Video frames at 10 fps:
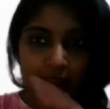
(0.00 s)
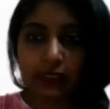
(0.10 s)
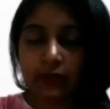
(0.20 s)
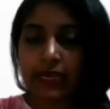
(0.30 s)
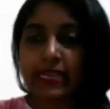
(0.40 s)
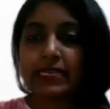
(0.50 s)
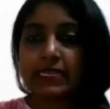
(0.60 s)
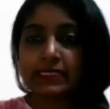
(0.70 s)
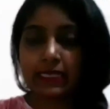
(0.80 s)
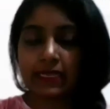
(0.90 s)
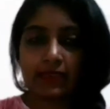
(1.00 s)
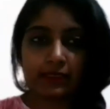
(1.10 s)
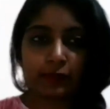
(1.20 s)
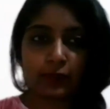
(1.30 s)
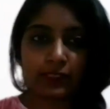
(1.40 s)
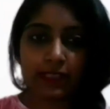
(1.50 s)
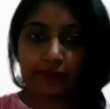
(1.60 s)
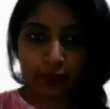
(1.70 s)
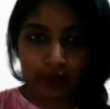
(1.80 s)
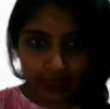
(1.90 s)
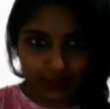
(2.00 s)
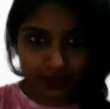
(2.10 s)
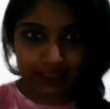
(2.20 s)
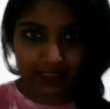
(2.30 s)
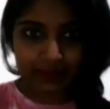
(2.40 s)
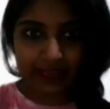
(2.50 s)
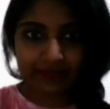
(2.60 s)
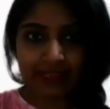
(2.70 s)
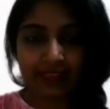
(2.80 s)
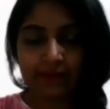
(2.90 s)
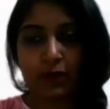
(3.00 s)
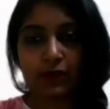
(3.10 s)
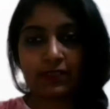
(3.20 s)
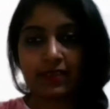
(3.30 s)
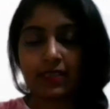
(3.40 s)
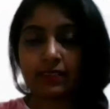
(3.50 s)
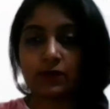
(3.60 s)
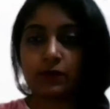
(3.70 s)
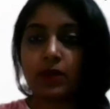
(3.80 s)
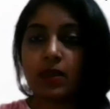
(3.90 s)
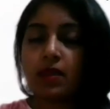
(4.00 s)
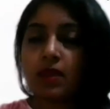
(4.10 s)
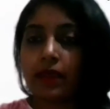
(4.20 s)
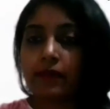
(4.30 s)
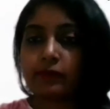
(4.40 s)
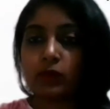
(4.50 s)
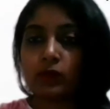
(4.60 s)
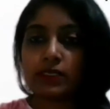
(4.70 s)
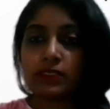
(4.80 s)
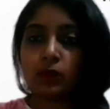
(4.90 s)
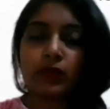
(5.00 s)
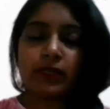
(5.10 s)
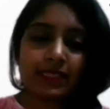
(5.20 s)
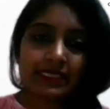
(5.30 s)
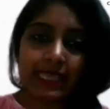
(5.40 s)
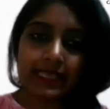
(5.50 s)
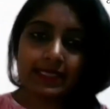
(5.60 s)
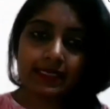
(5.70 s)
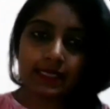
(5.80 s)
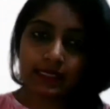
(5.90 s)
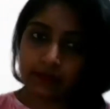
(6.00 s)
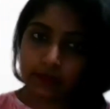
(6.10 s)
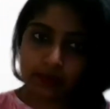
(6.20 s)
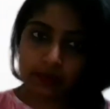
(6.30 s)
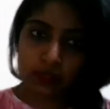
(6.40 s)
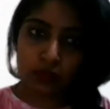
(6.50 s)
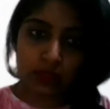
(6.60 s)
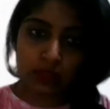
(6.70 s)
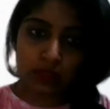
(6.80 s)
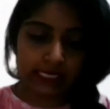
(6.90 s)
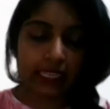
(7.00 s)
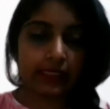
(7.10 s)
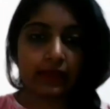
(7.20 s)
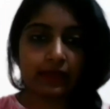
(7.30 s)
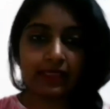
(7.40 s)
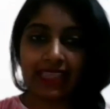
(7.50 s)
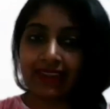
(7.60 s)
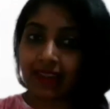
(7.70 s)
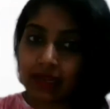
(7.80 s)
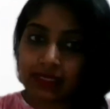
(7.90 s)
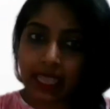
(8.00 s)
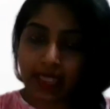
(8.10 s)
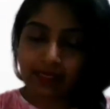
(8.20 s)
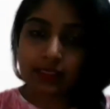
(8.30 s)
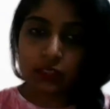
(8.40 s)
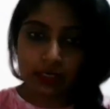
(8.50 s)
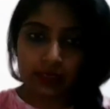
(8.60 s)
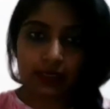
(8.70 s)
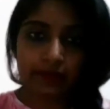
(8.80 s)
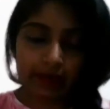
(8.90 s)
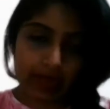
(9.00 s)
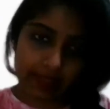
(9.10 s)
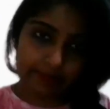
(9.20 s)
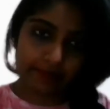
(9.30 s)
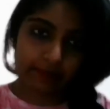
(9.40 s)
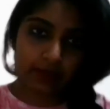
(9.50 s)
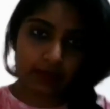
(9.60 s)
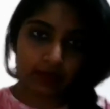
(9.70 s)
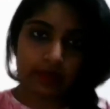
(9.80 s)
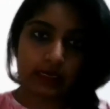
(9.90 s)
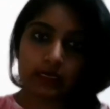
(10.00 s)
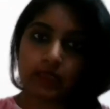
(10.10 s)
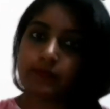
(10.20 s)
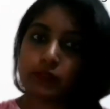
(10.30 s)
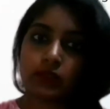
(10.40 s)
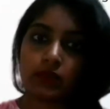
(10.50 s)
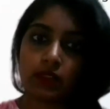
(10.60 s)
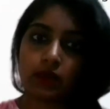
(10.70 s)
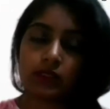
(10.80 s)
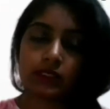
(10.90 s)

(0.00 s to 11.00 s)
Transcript: So as you rightly said, it's for self-protection, which is very, very important, as you have quoted. So what are the signs and symptoms you would say that the adults and the children will have when it comes to hearing?